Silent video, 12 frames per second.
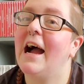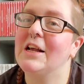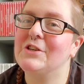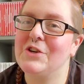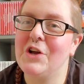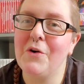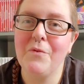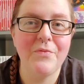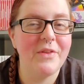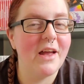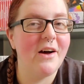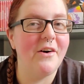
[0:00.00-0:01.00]
As you know,
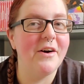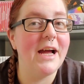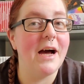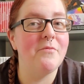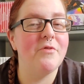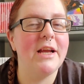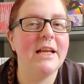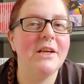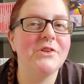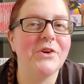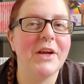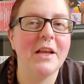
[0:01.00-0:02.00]
I am really
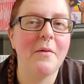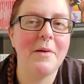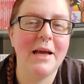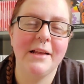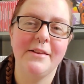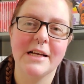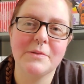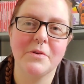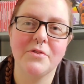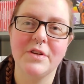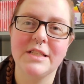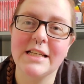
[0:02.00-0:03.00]
enjoying playing the
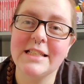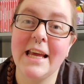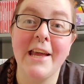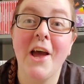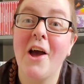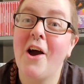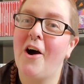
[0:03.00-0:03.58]
Xbox 360.